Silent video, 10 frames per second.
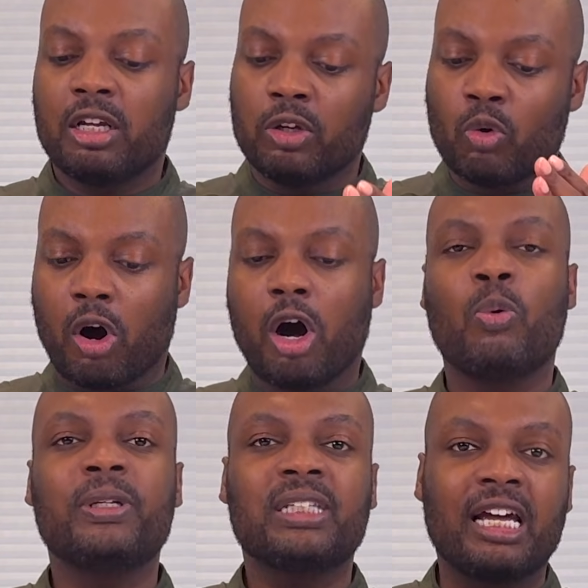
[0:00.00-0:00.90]
You
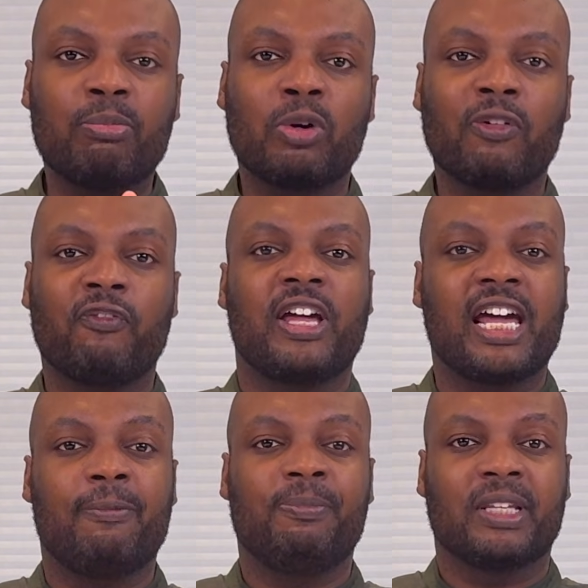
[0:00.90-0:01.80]
always have more
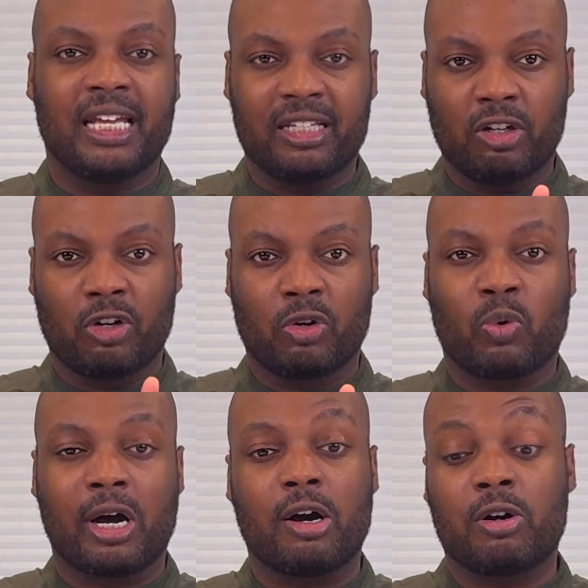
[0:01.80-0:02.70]
fat in your
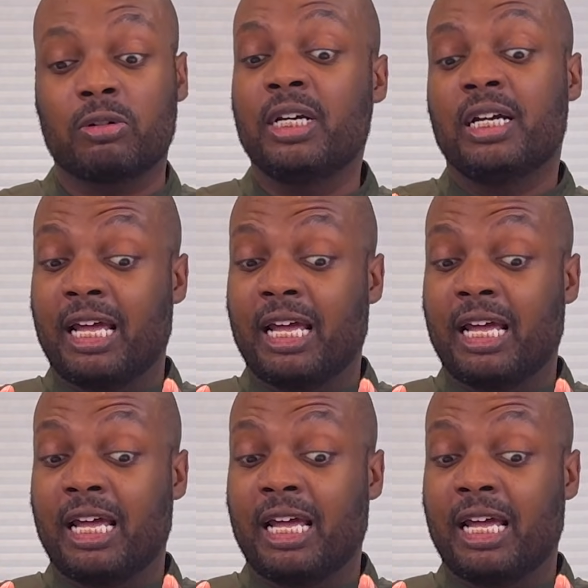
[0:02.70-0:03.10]
wild,